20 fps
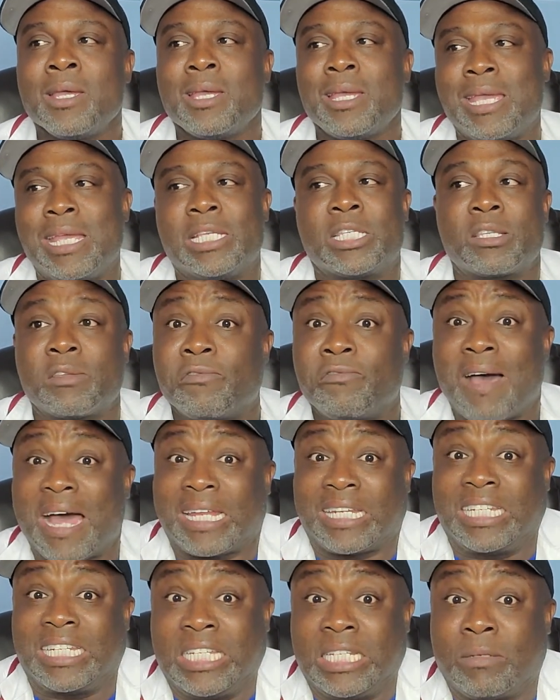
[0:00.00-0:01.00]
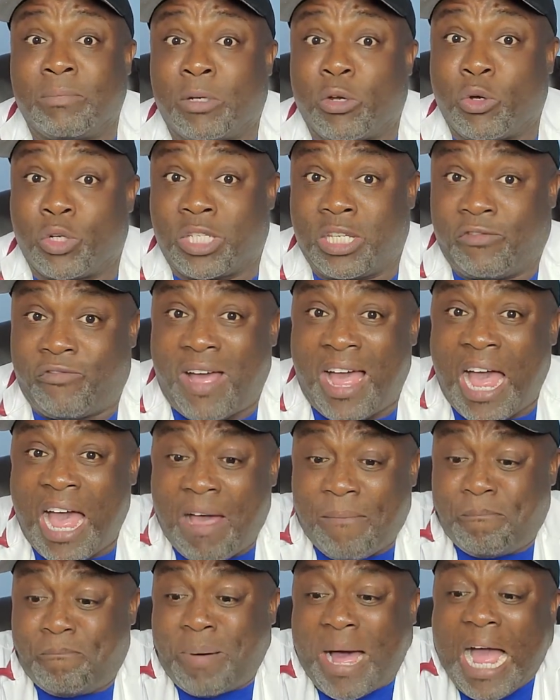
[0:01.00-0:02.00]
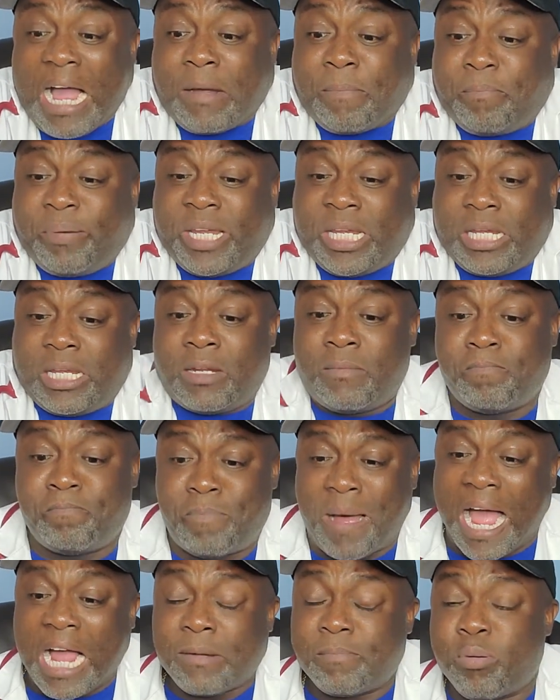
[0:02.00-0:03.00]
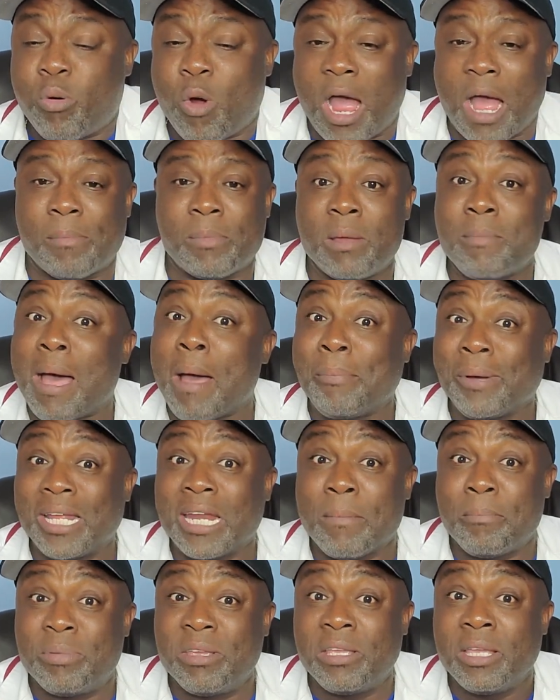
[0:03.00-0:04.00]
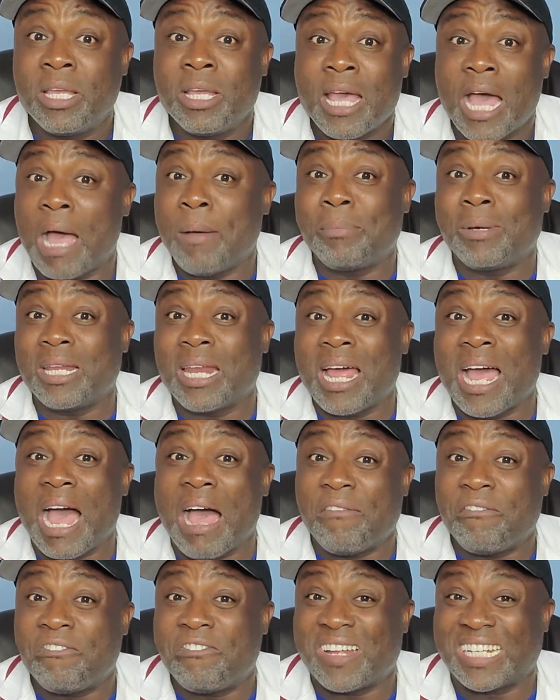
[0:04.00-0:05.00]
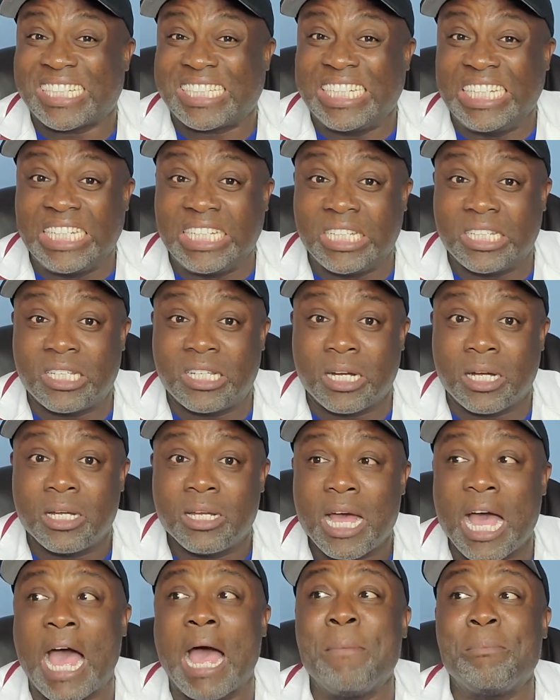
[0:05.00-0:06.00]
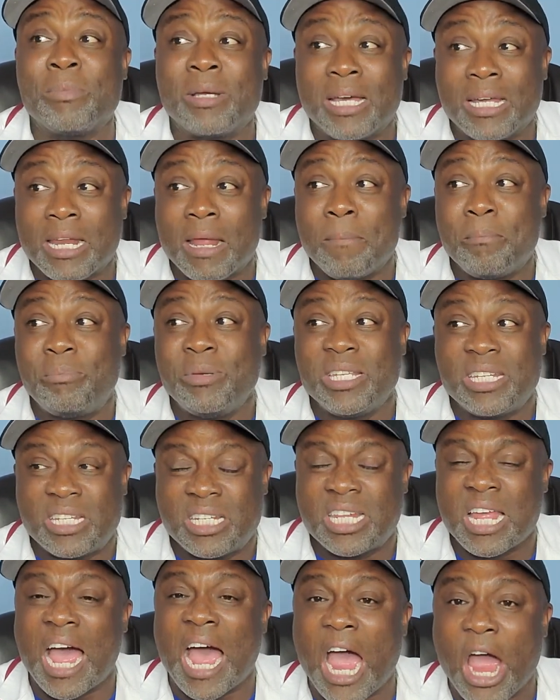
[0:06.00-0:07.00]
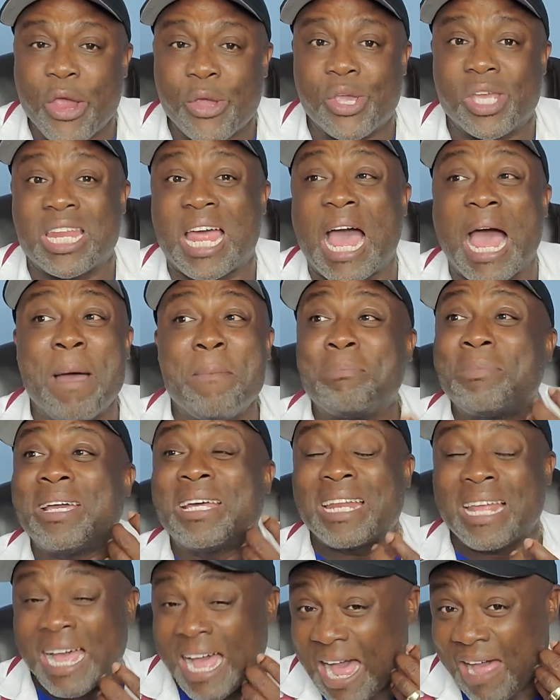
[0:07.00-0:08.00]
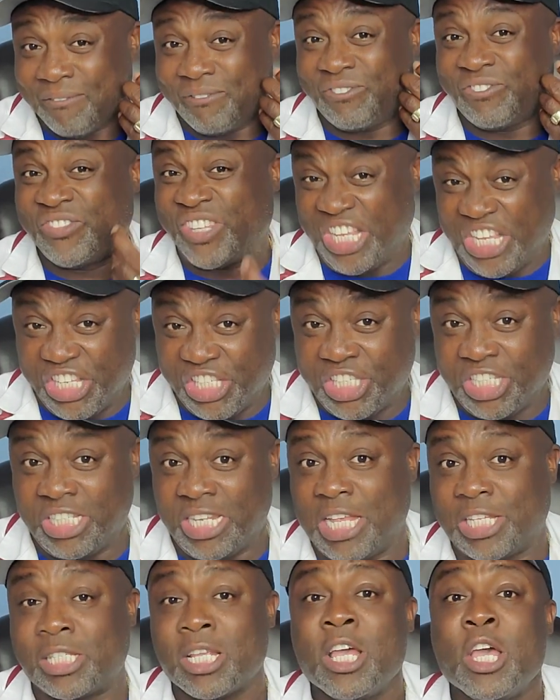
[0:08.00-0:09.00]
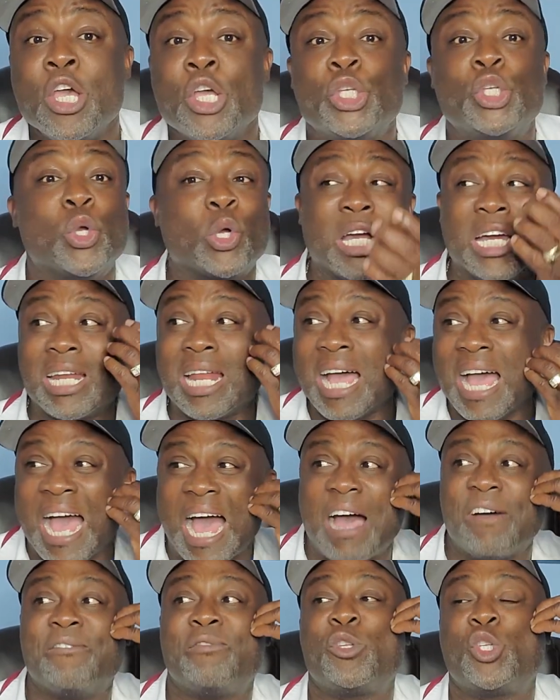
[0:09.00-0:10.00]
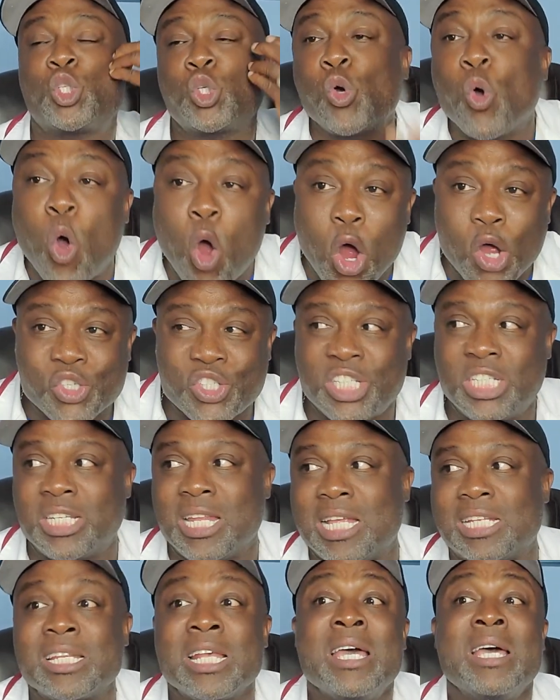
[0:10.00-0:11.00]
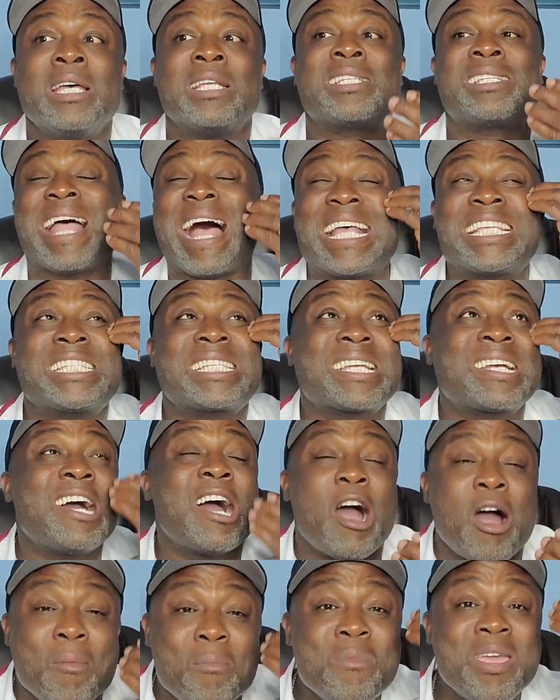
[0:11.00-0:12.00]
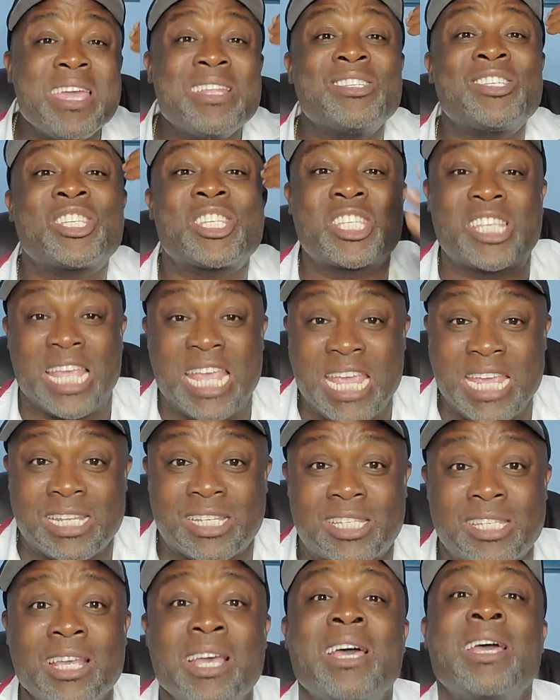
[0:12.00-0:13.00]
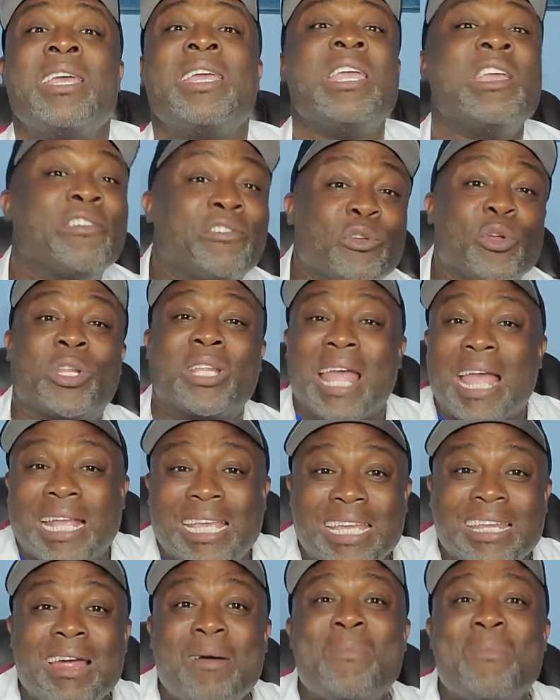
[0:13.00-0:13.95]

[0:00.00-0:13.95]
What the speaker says: is fatigue. Because if I have back pain, back problem, I'm gonna have fatigue. I'm gonna be tired. I'm gonna have dizziness. You're gonna have drowsiness. That's common sense. If you're taking a